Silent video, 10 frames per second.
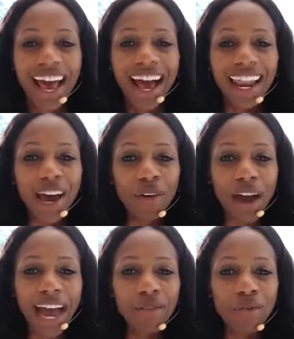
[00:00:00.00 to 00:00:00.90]
Hello
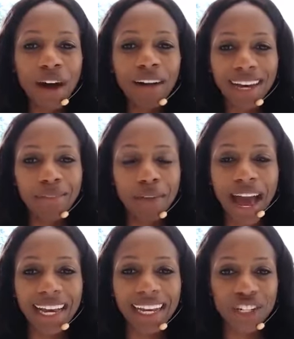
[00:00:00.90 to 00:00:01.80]
and welcome
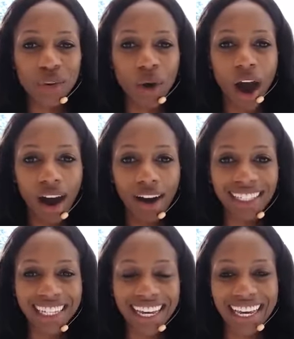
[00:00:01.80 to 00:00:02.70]
back to
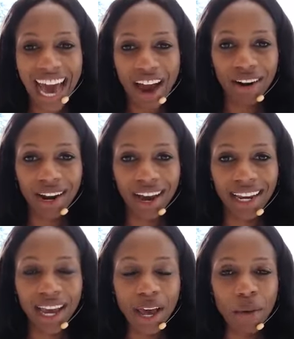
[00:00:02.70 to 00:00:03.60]
Ask
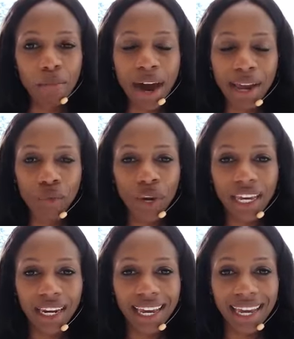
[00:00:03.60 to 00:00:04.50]
Caroline, my
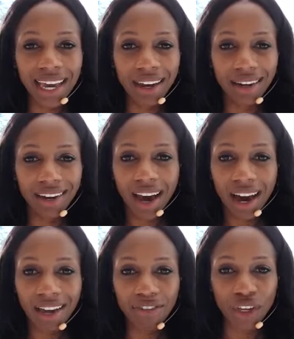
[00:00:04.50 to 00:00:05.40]
weekly
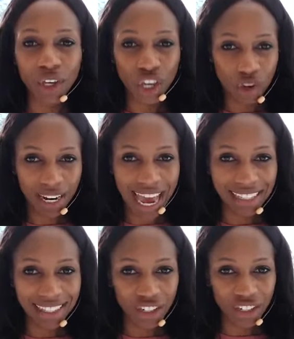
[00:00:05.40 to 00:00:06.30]
live
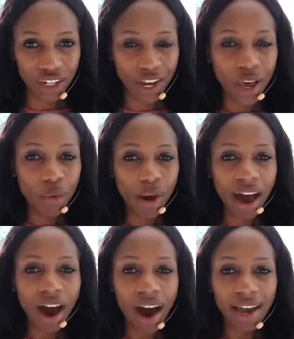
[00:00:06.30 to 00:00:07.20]
Q&A session
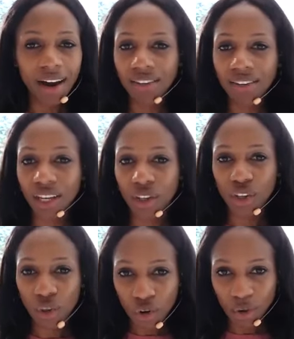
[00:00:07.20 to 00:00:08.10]
where I answer
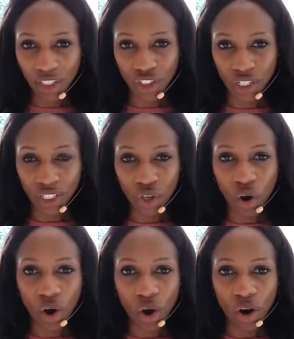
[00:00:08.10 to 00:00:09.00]
your questions
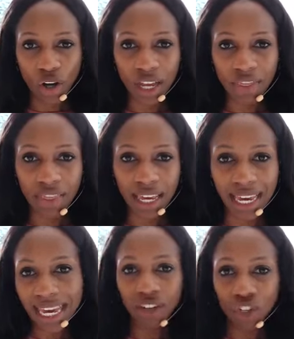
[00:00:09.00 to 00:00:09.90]
on the
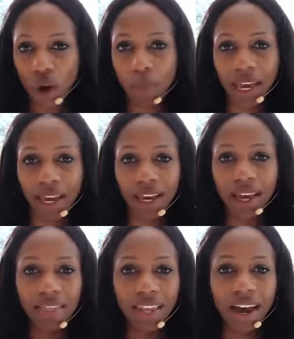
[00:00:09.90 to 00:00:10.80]
key topic
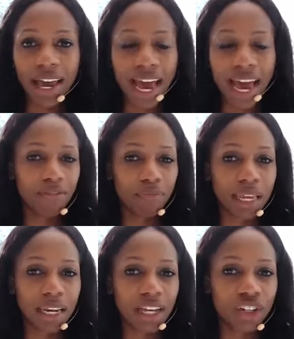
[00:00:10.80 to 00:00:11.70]
that I have
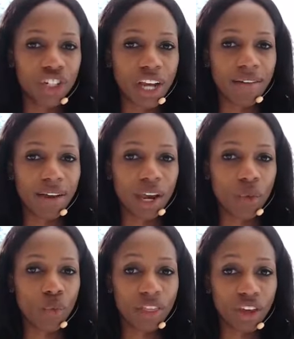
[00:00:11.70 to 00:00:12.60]
been sharing
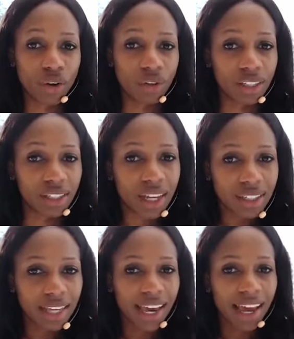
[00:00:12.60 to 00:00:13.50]
with you,
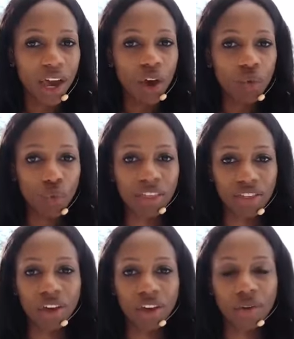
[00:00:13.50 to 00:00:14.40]
discussing
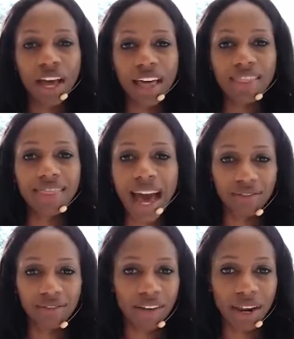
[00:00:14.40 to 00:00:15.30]
with you that
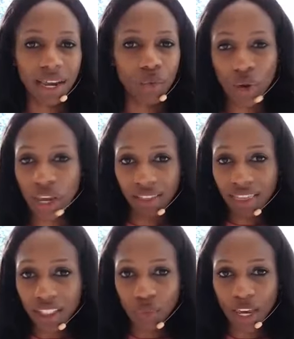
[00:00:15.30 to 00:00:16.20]
very week,
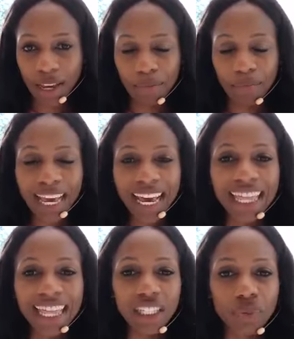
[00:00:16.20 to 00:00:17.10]
this week.
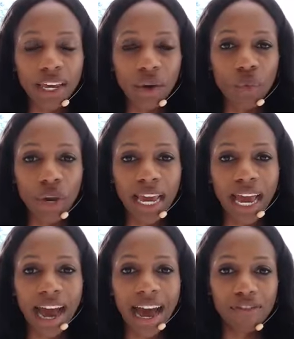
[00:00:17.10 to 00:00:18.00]
This week, we
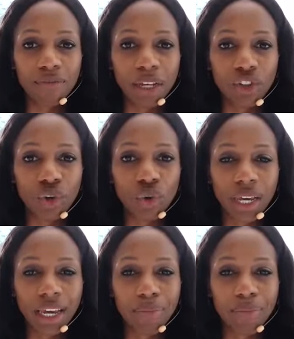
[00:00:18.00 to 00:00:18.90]
have been
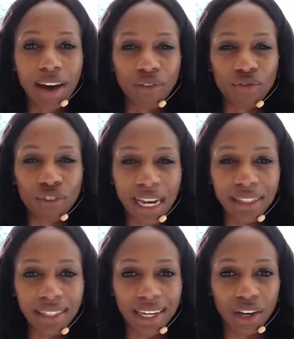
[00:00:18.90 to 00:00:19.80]
talking about
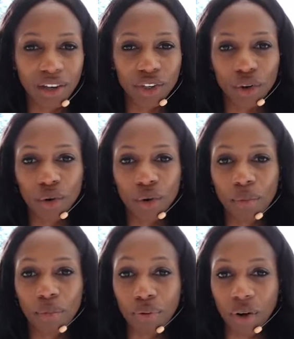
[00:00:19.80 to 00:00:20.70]
raising
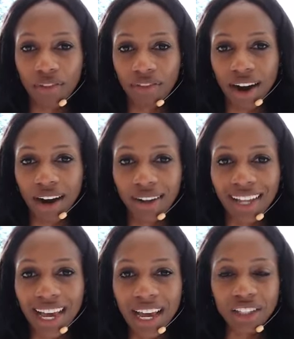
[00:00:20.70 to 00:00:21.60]
your
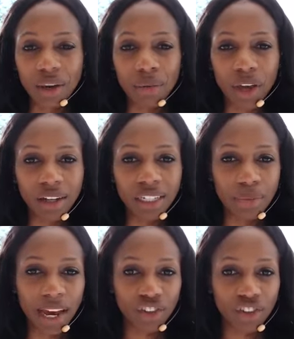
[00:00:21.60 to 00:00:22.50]
profile. So I'm going to
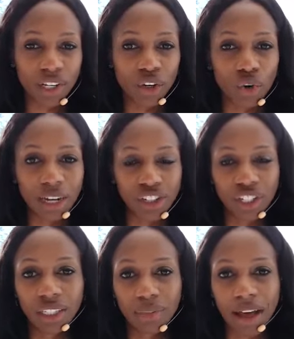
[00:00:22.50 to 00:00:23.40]
be answering your
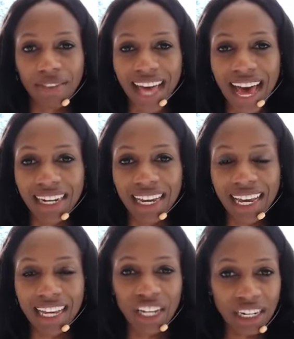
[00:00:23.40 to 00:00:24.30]
questions about that
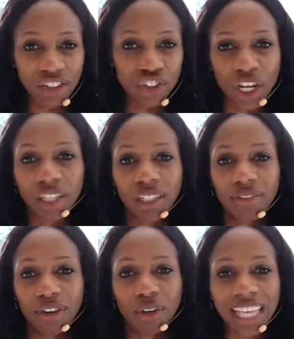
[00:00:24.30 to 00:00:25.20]
in just
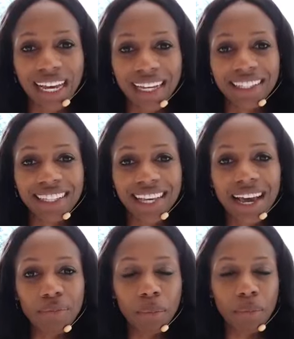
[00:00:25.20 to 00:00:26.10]
a few seconds.
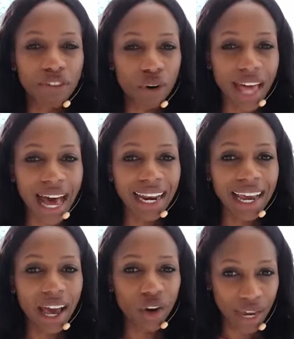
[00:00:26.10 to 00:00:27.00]
But before that,
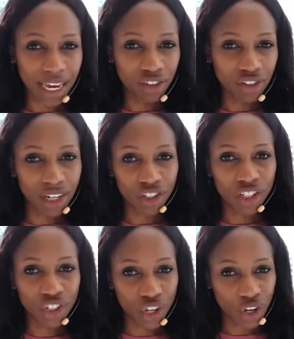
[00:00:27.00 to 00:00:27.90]
a quick
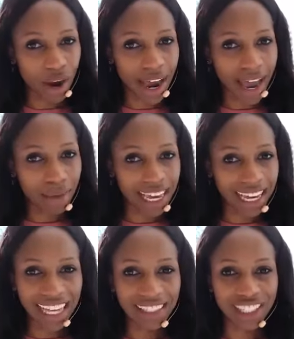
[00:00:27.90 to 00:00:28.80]
introduction to who I am in
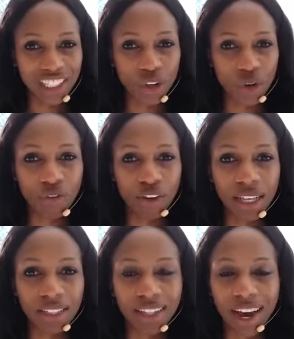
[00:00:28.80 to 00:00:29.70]
case this is your
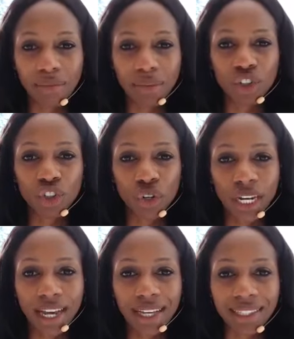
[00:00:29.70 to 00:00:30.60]
first time
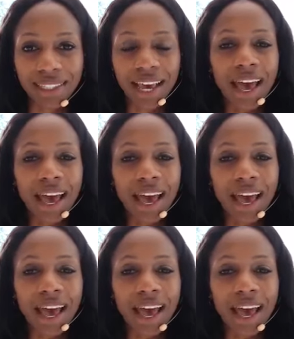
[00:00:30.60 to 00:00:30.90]
joining us.